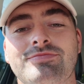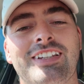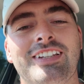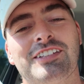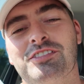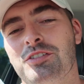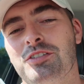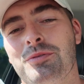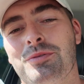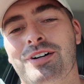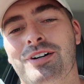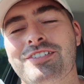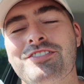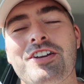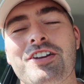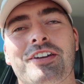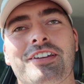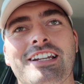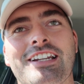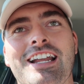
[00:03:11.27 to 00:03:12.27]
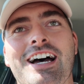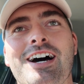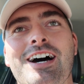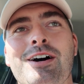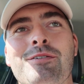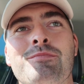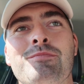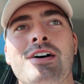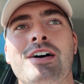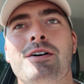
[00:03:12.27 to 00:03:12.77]
That's not one, joking.
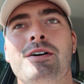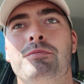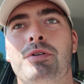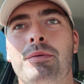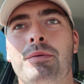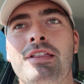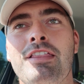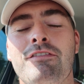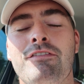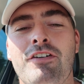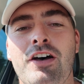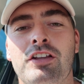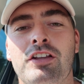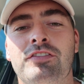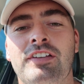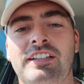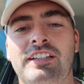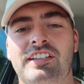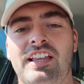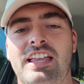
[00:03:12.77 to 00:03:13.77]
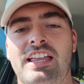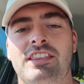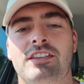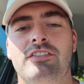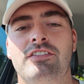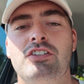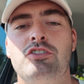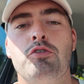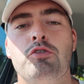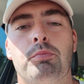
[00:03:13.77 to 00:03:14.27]
Probably the first thing is the
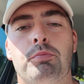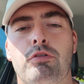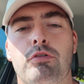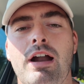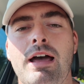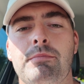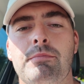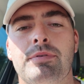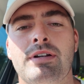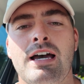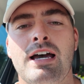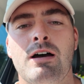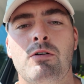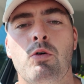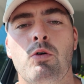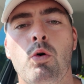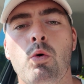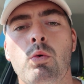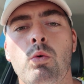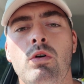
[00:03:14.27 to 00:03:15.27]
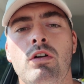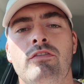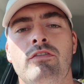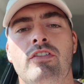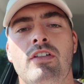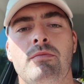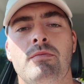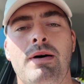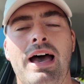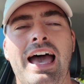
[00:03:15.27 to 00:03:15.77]
individual prep. Now all
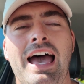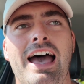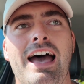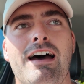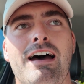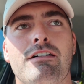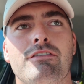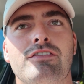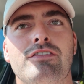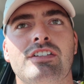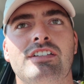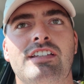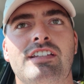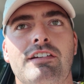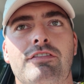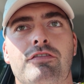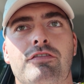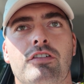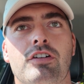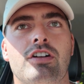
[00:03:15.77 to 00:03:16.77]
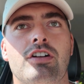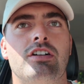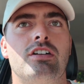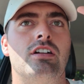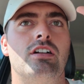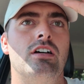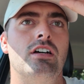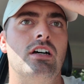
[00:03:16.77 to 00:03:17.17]
of them have different